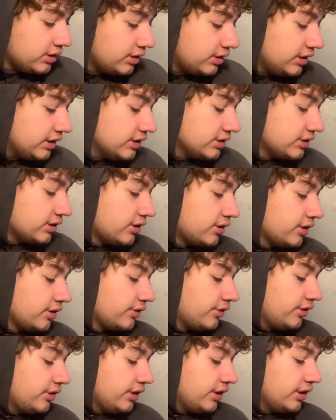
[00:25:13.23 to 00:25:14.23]
These are
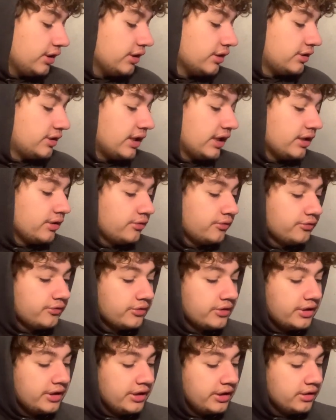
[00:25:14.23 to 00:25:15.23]
the
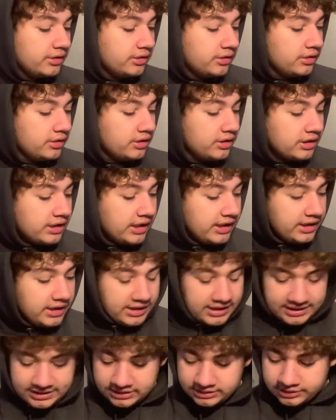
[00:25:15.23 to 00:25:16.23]
tangle-free
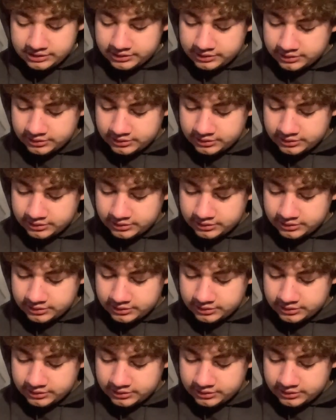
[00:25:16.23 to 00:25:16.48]
K-guides.